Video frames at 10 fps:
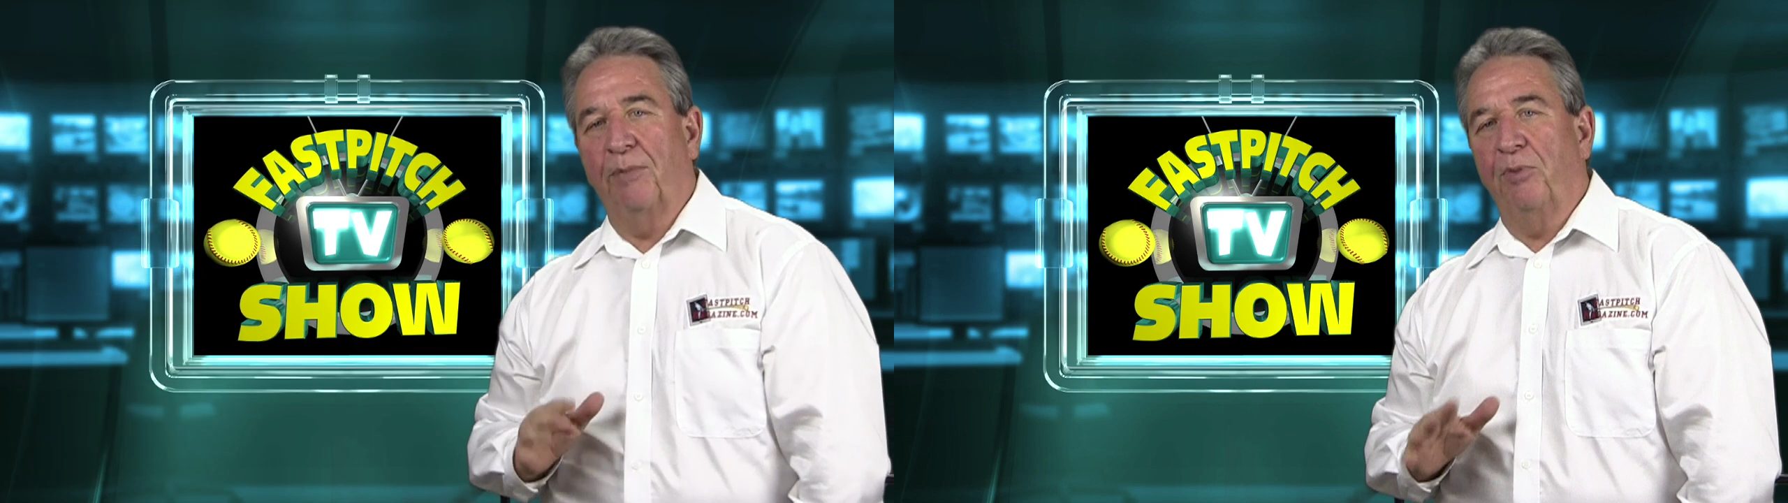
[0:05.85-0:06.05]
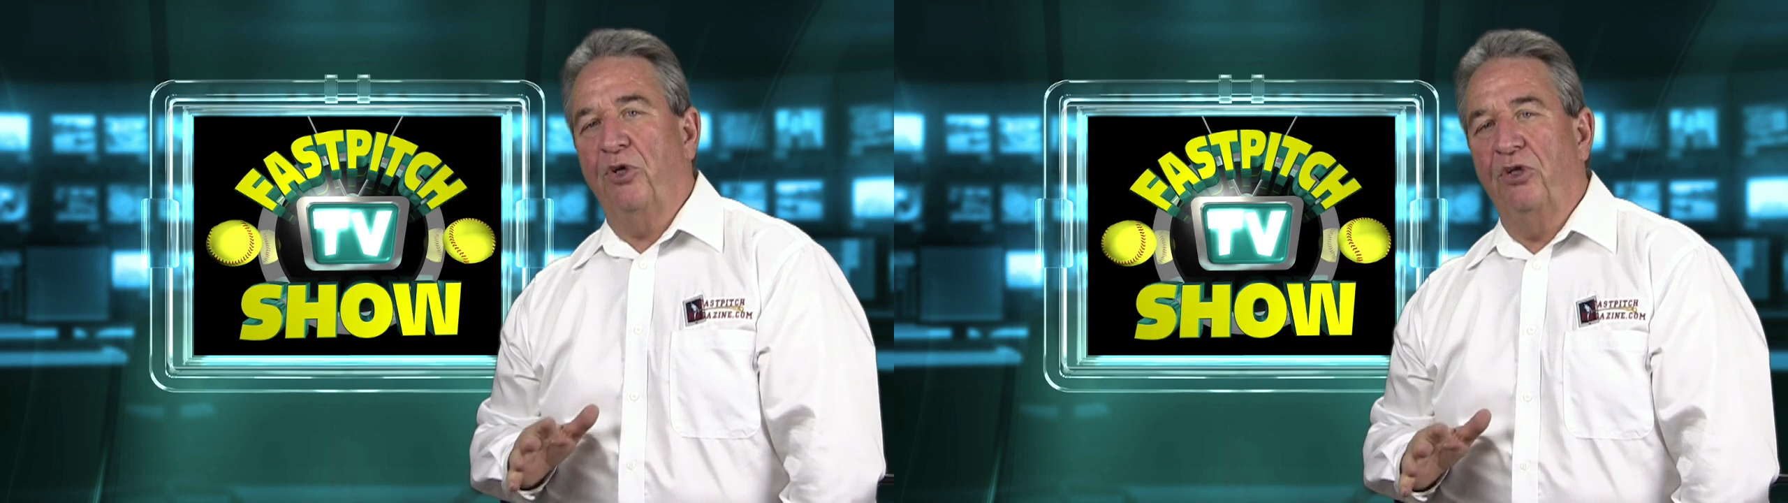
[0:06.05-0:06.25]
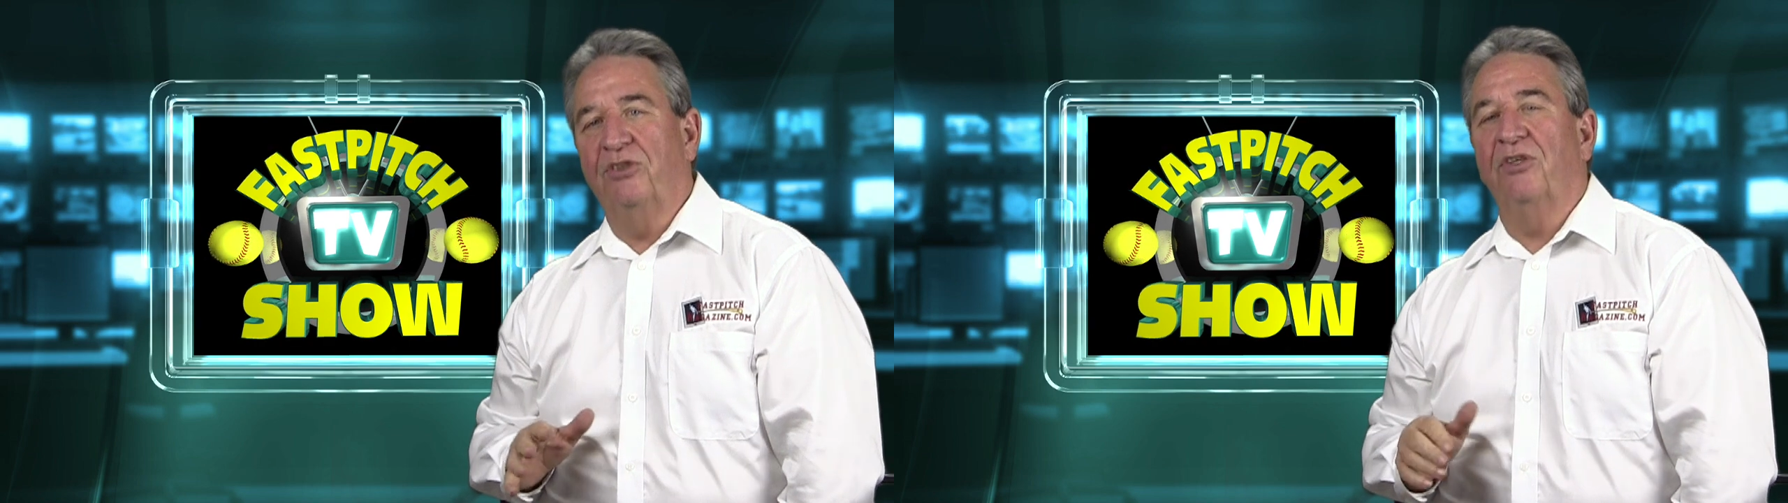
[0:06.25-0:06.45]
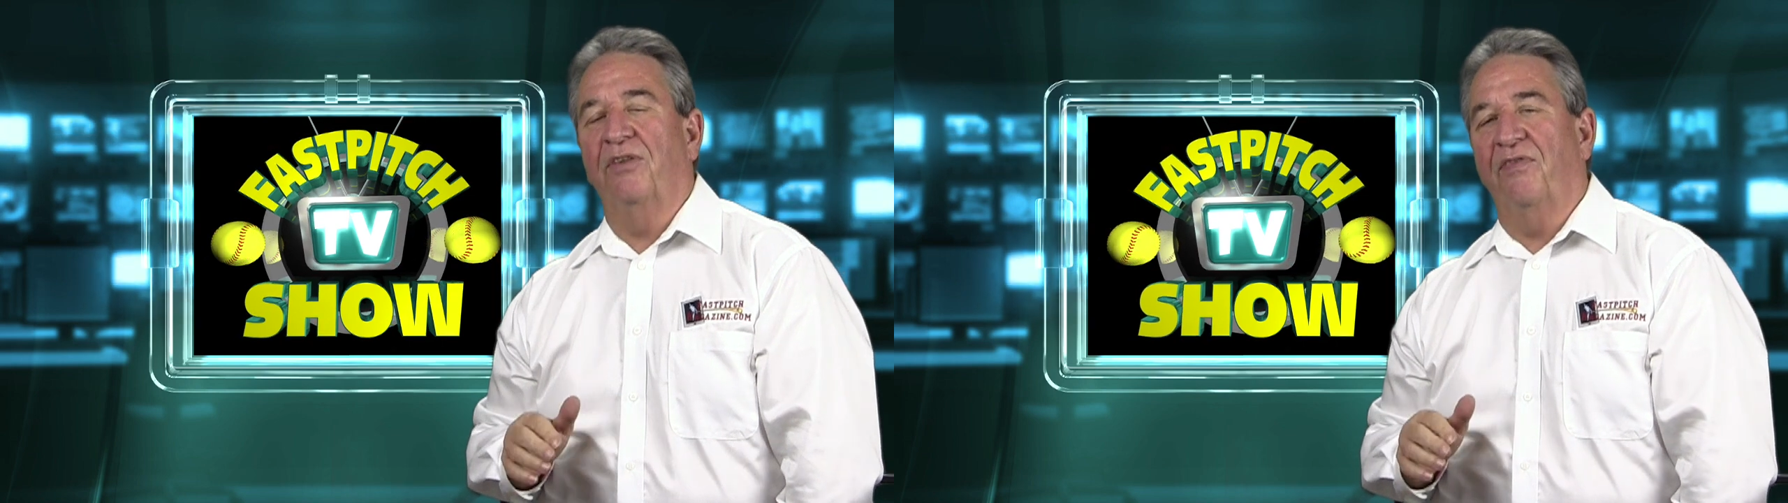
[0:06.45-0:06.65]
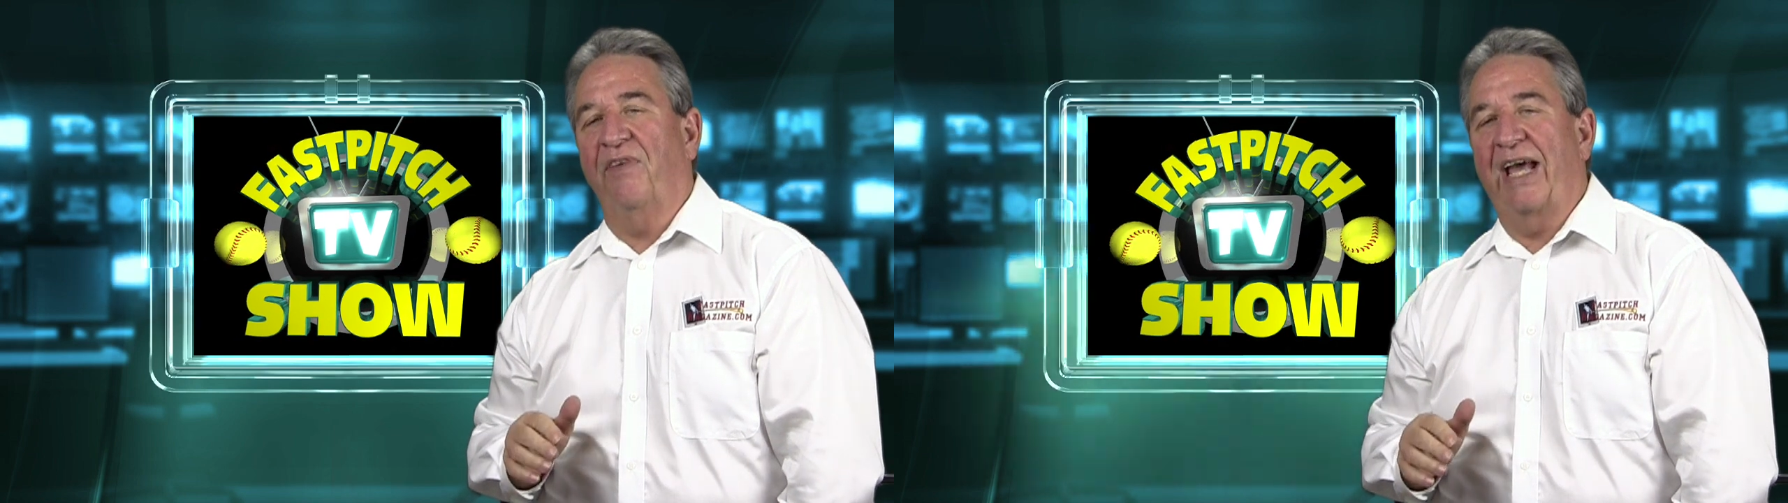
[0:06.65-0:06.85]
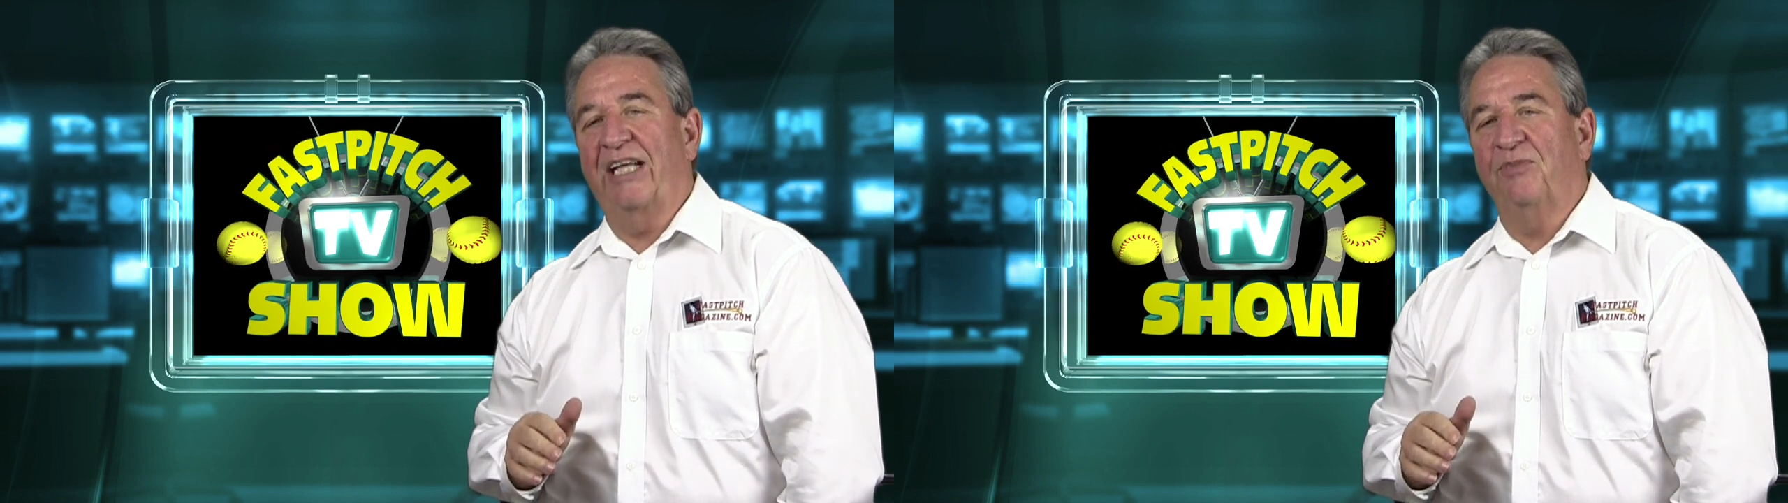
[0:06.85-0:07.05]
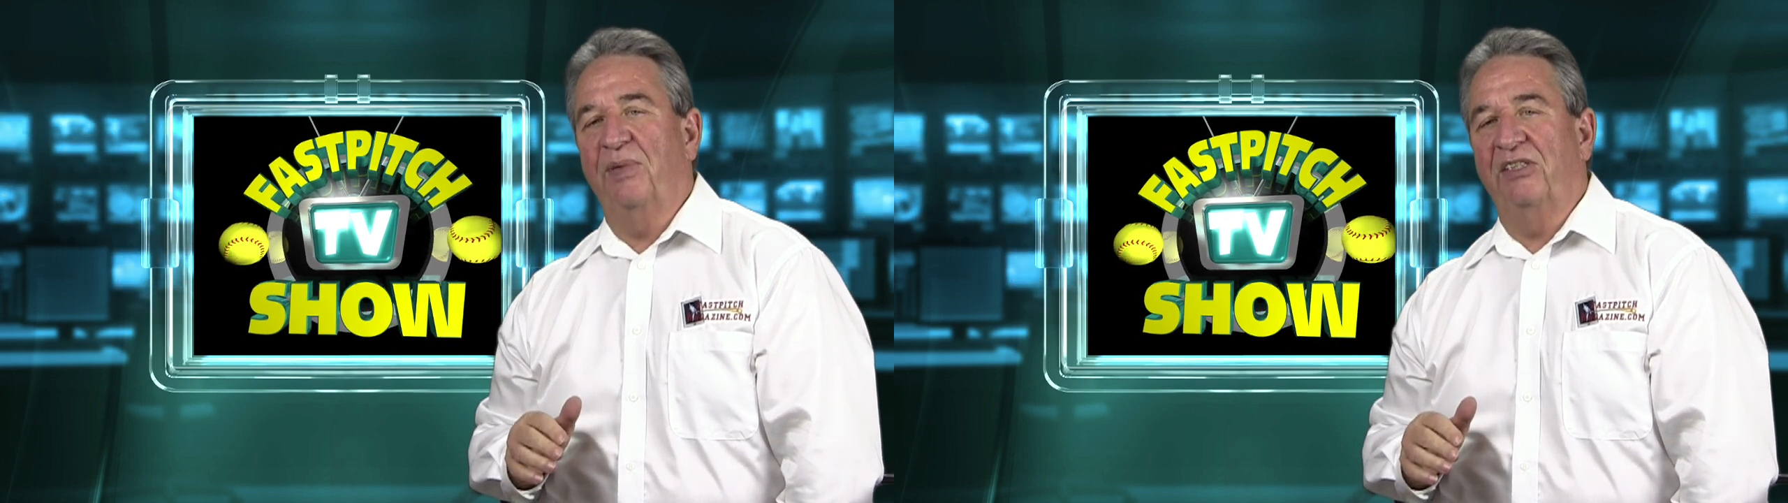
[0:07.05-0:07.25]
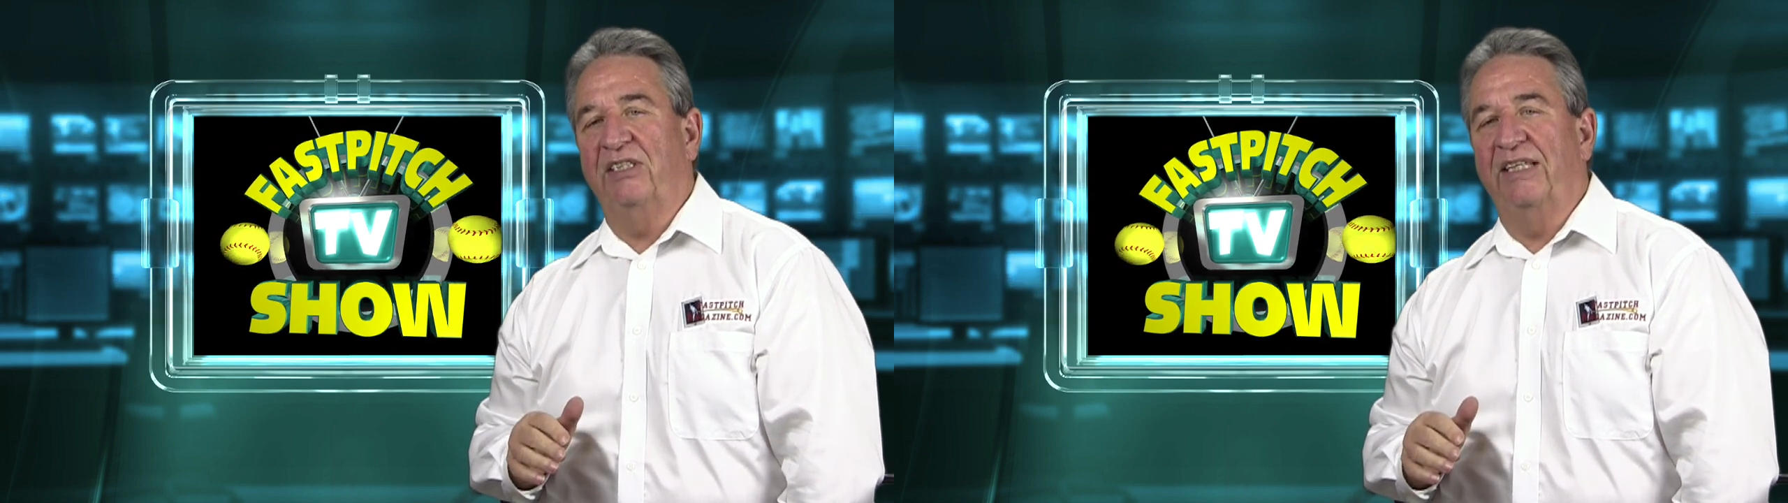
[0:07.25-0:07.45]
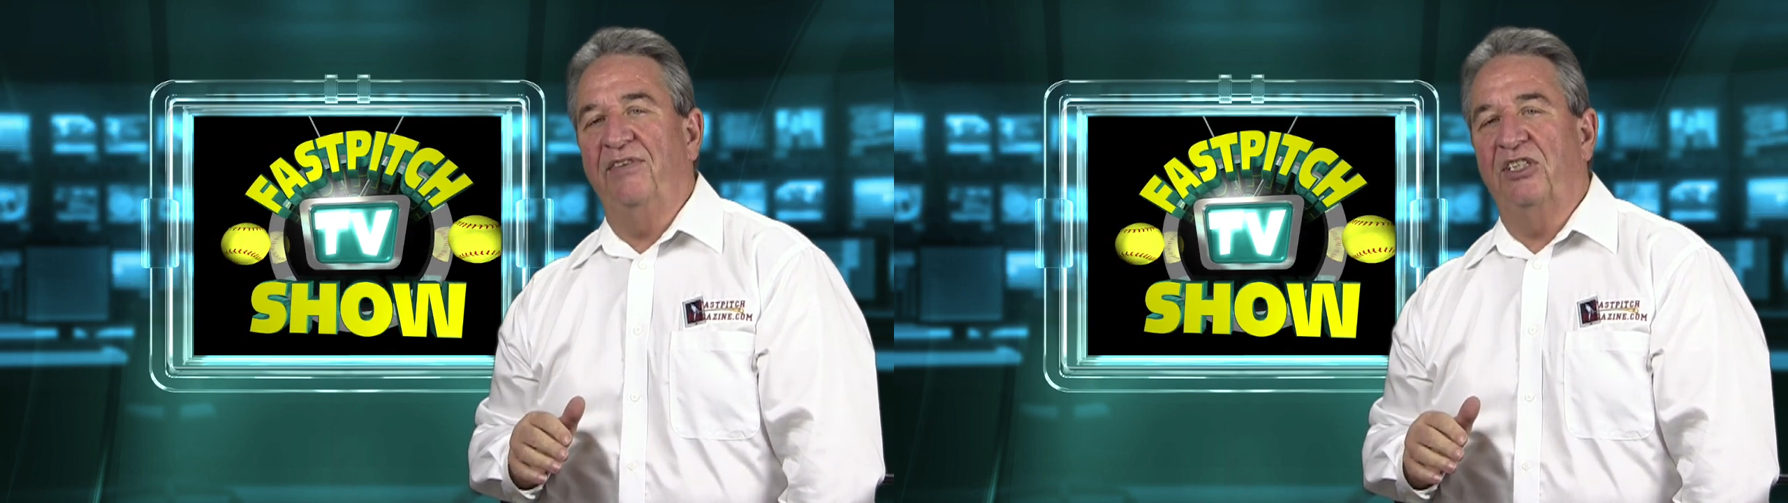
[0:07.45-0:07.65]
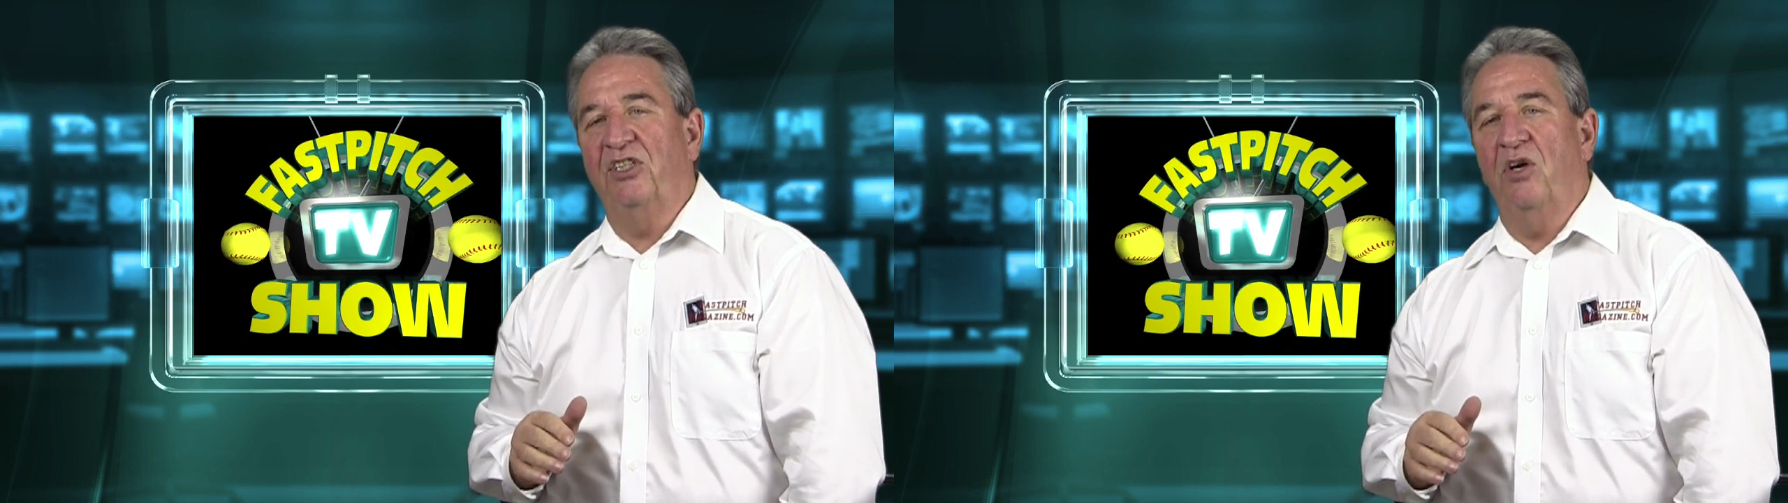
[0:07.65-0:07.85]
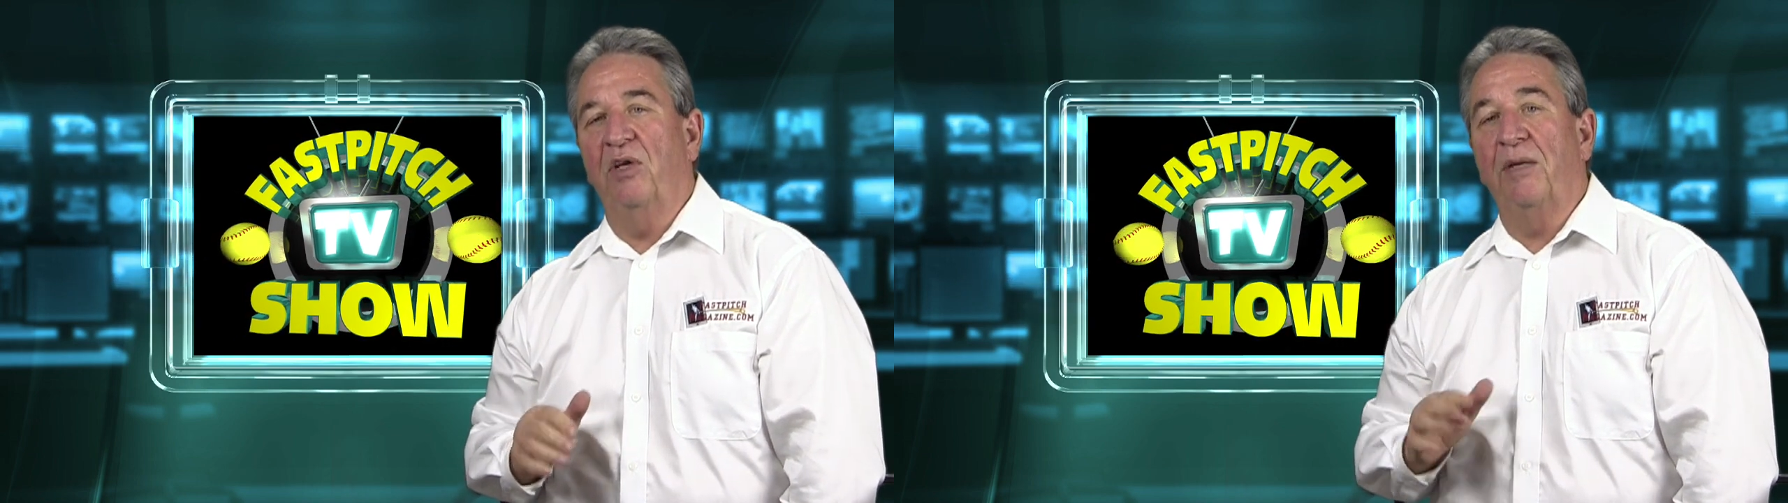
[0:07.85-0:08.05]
a producer of the Fastpitch TV show